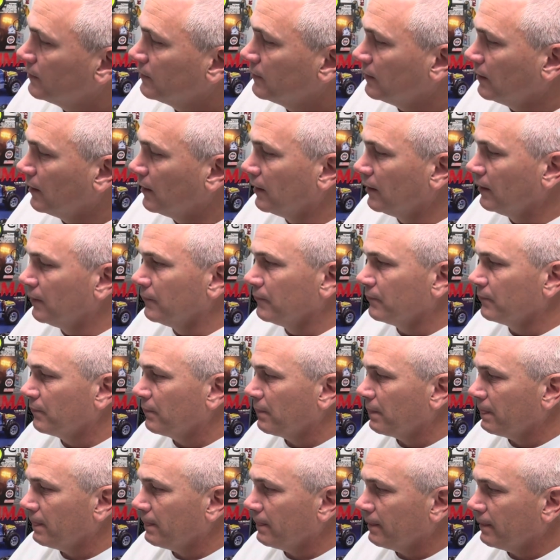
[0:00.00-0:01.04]
If
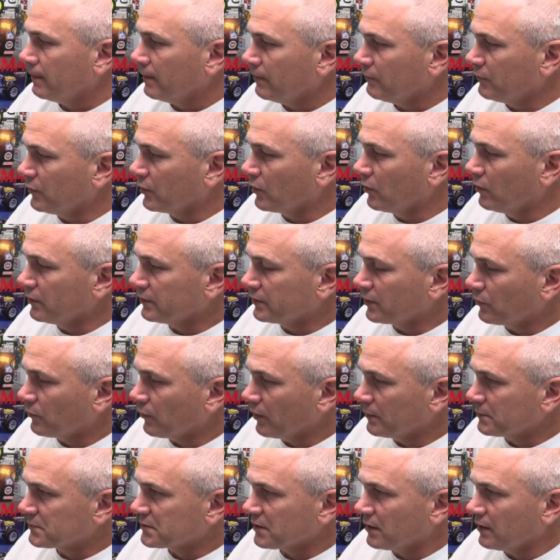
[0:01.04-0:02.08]
you go on their
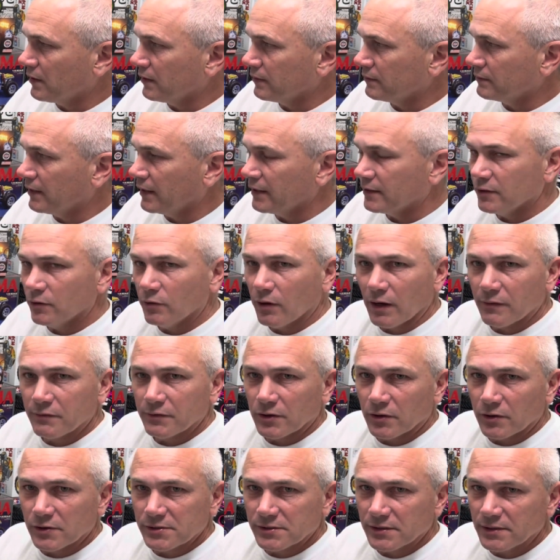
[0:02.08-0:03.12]
website, they do have an
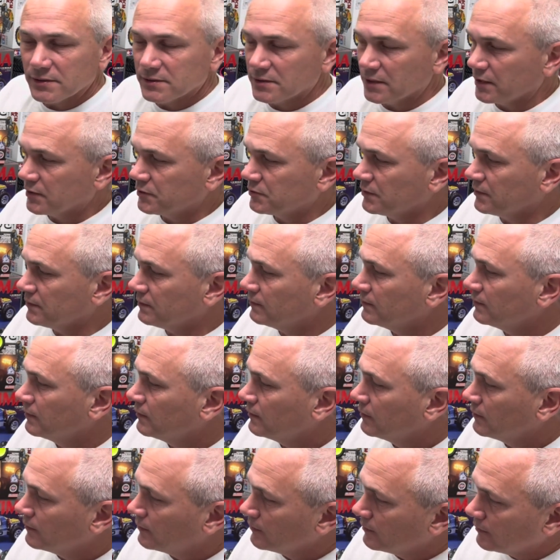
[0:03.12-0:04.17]
RC section.
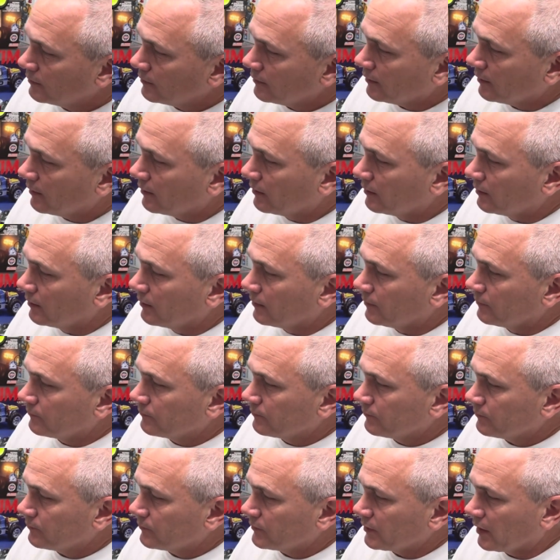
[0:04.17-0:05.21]

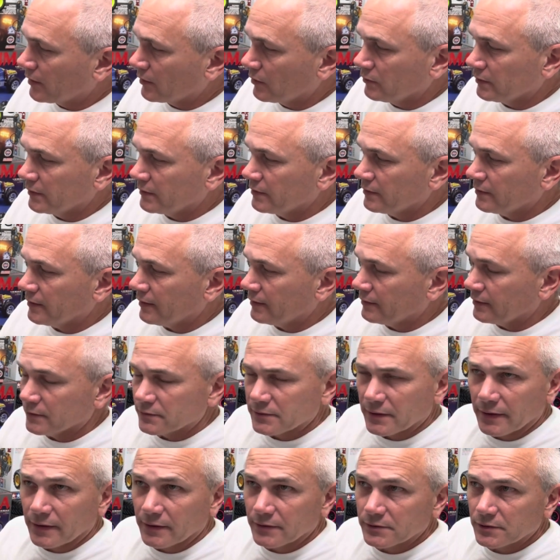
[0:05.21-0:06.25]
Not only do they, I
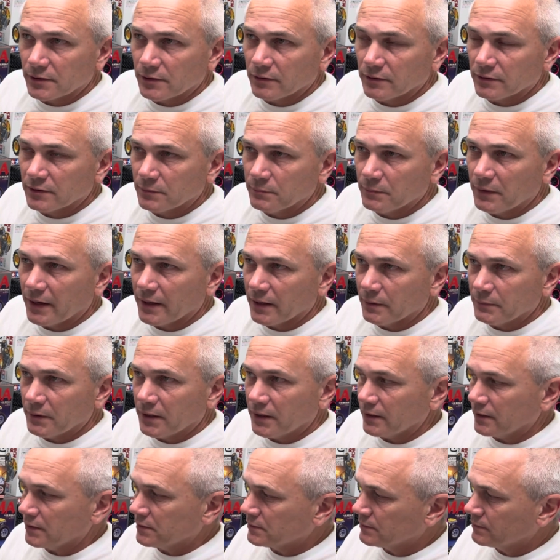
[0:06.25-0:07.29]
think it's under Tamiya
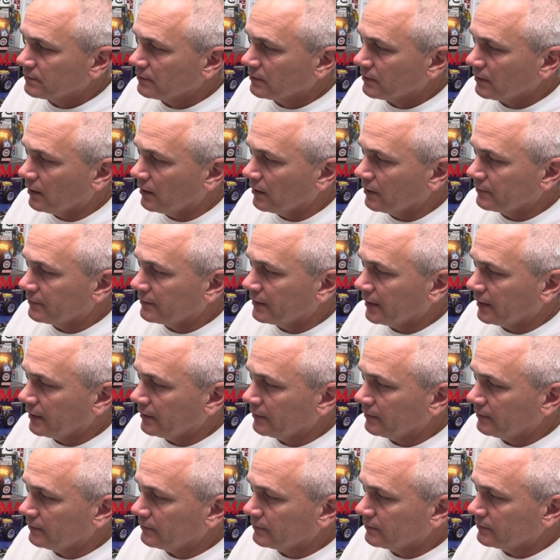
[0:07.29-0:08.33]
bodies.
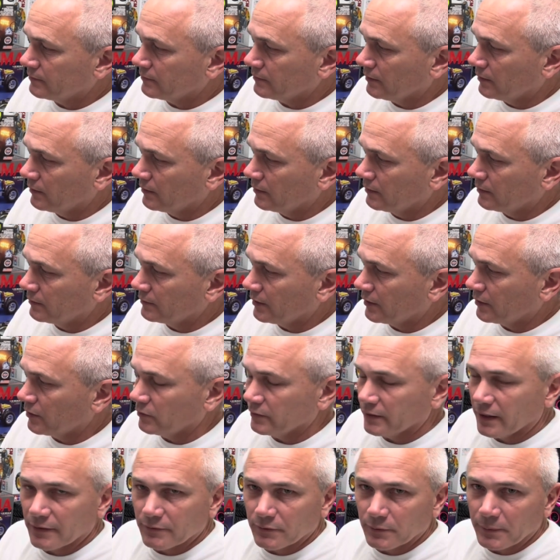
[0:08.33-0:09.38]
They not
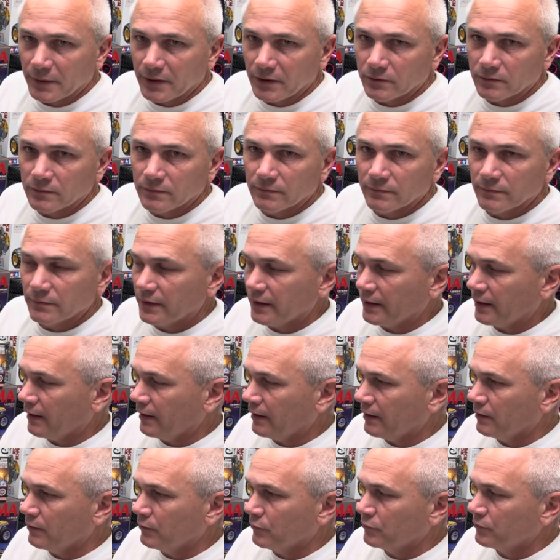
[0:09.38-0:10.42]
only have the Beetle, they
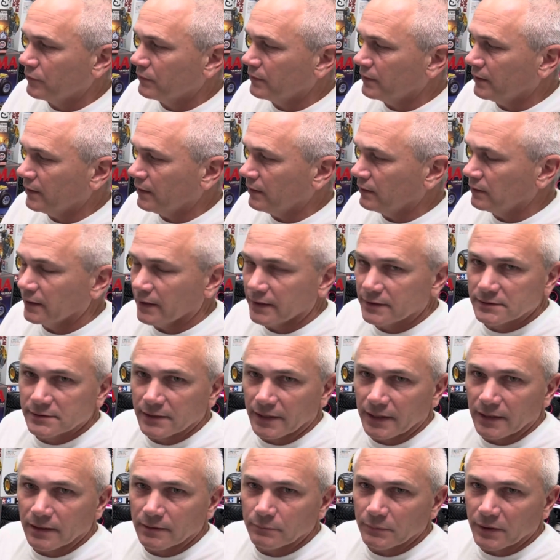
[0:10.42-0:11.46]
have the
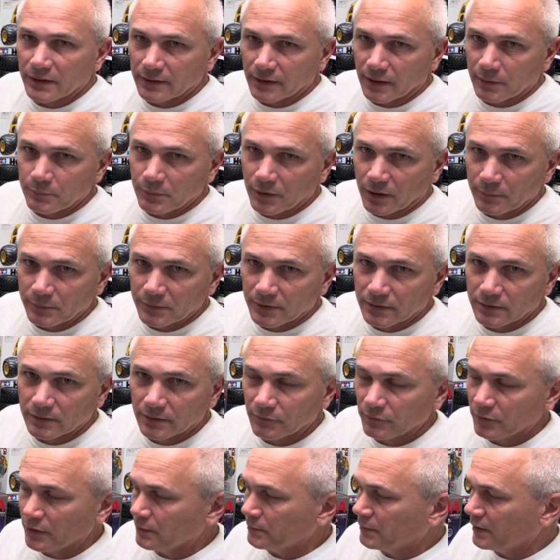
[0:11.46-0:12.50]
Lexan Midnight Pumpkin,
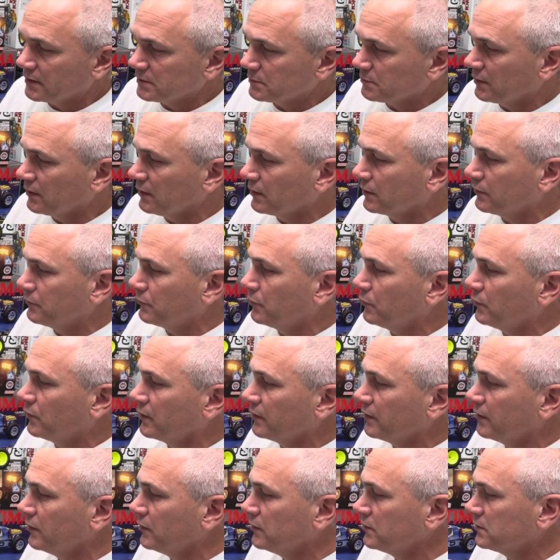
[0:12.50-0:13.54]
if anybody's been looking for one of
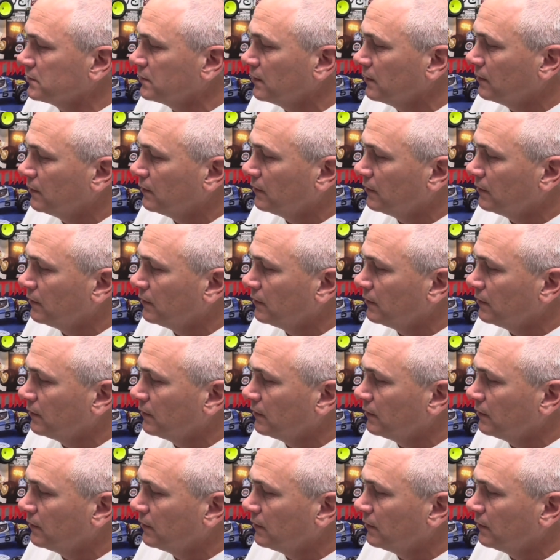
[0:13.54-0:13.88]
those.